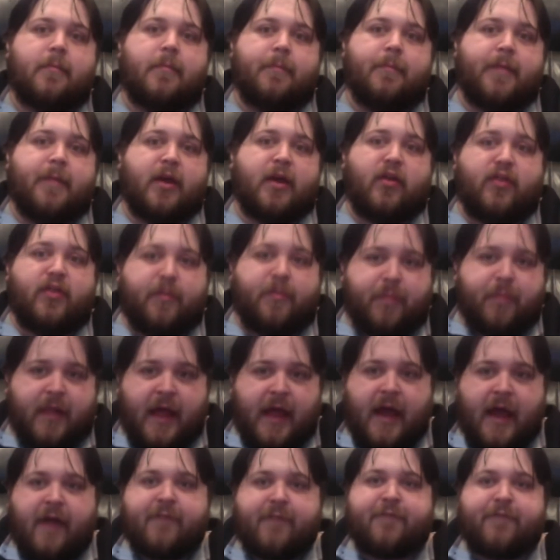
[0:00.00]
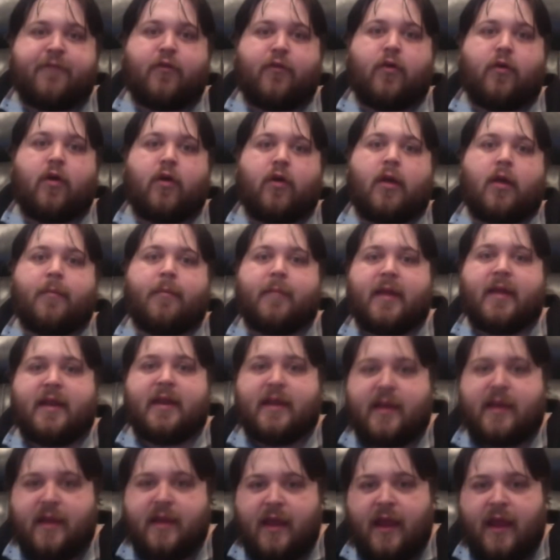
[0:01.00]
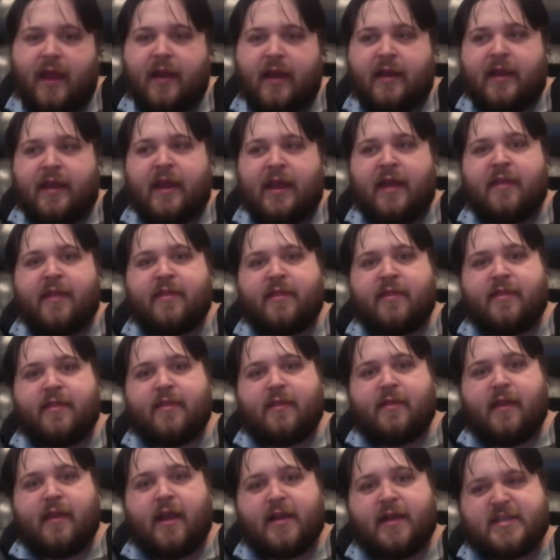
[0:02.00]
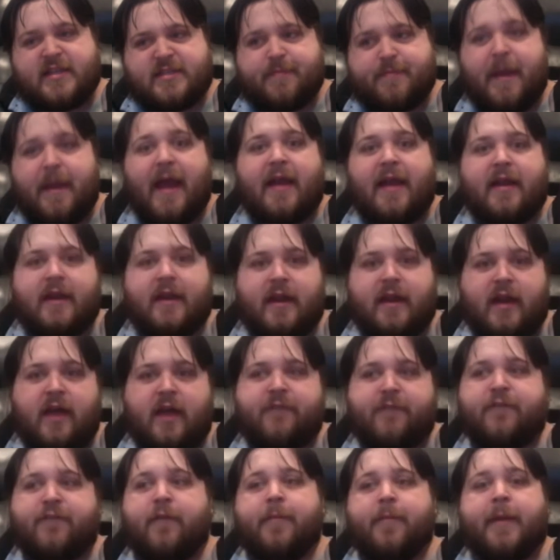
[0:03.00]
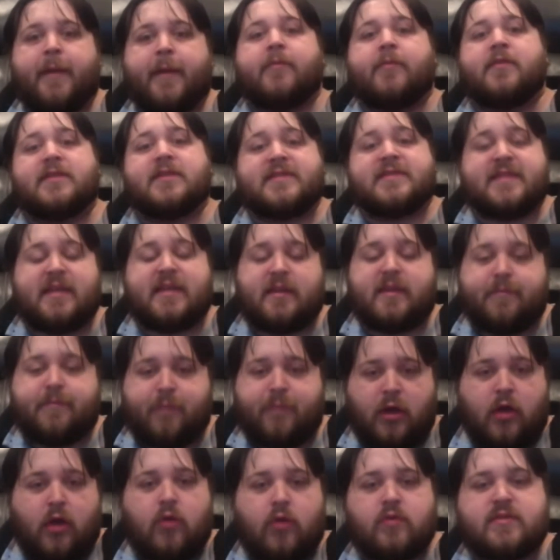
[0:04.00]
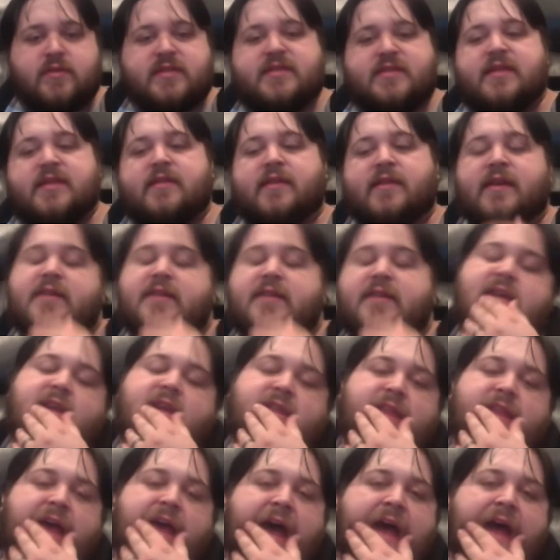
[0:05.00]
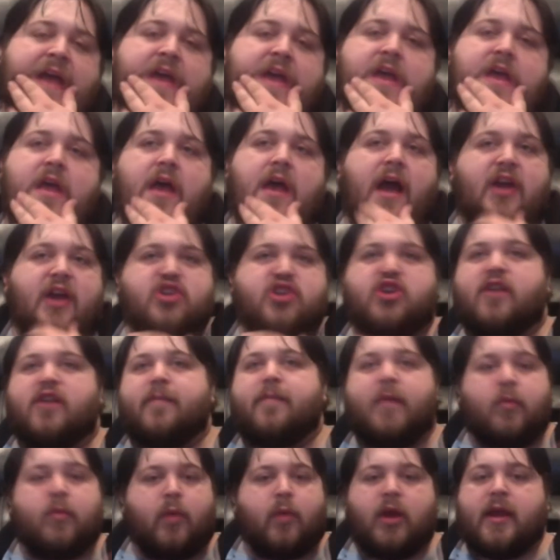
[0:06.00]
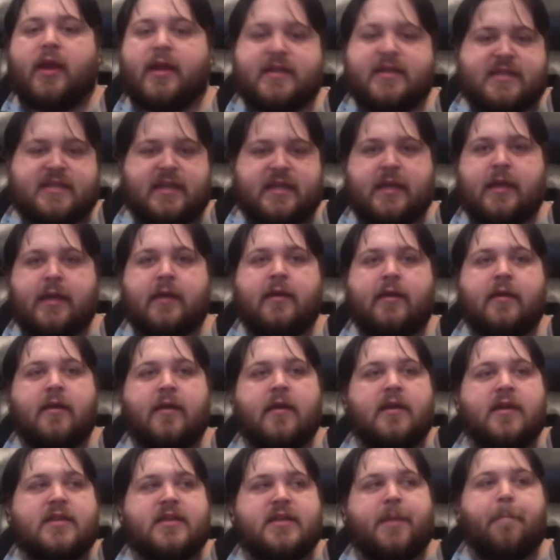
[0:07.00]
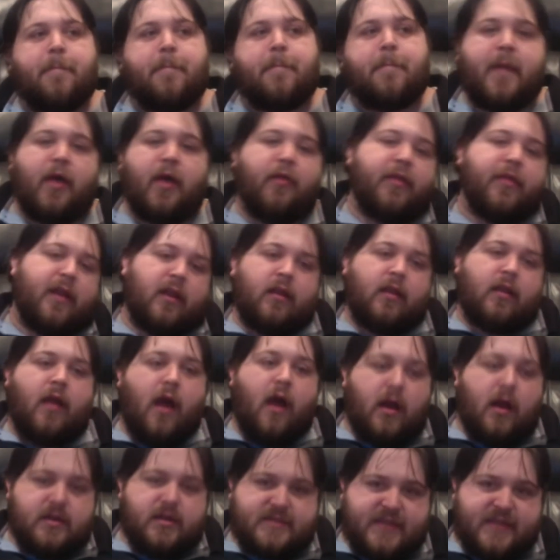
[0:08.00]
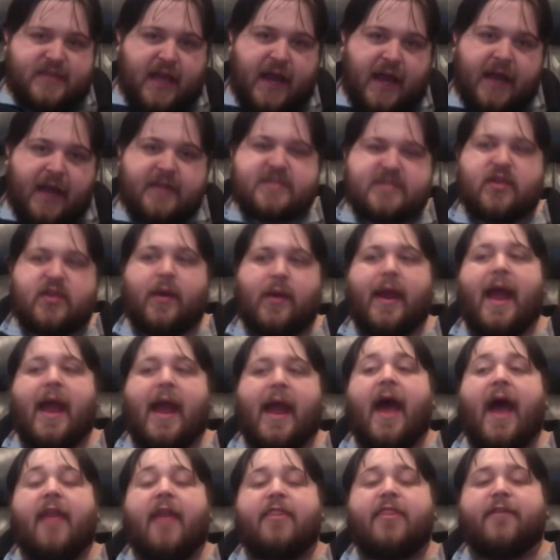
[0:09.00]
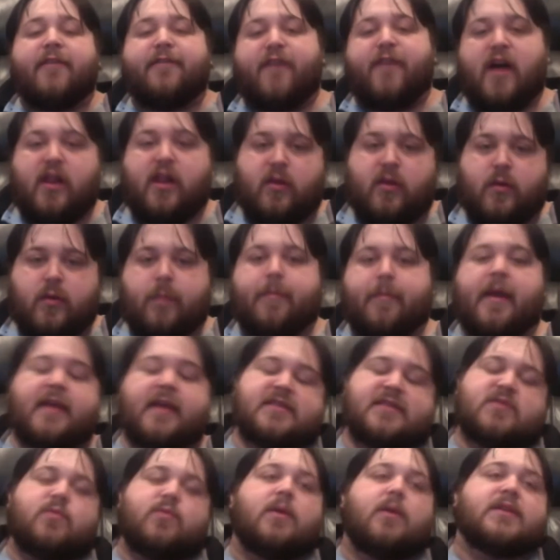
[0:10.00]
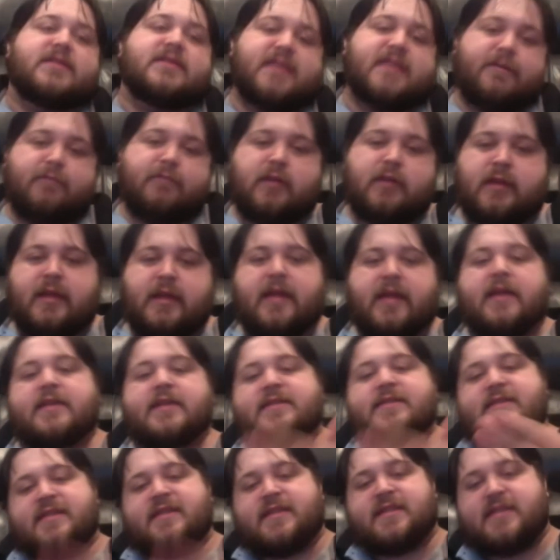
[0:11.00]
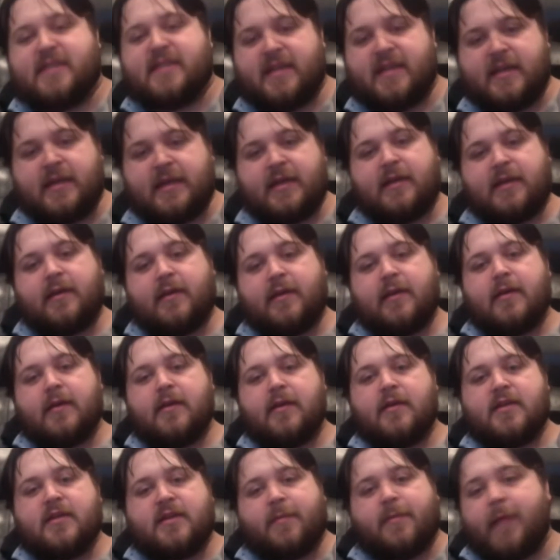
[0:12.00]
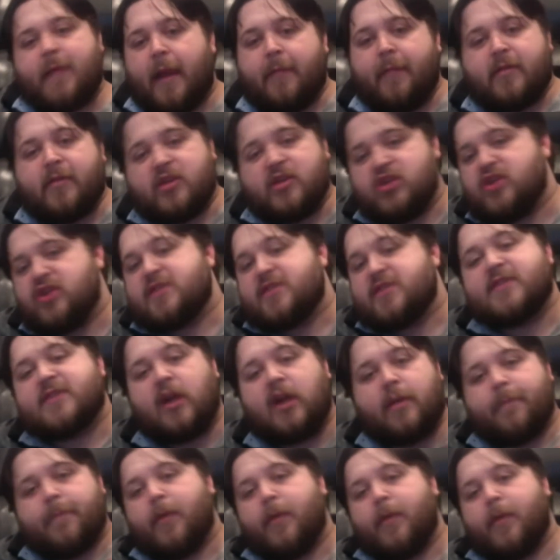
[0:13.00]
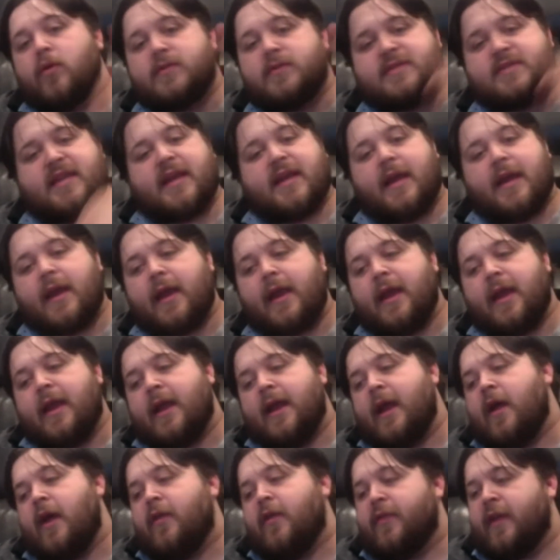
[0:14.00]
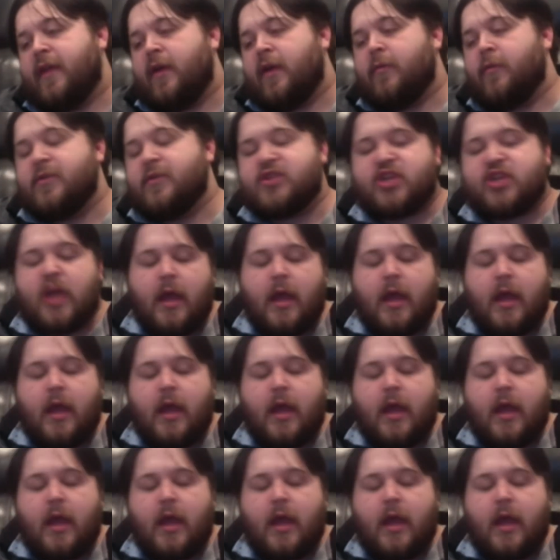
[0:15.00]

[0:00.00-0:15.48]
build the platform and get expanded enough for people to see the posts and things like that. I should have been working to build it alongside, so I had the follower base once it released to be able to just start posting and getting out there, which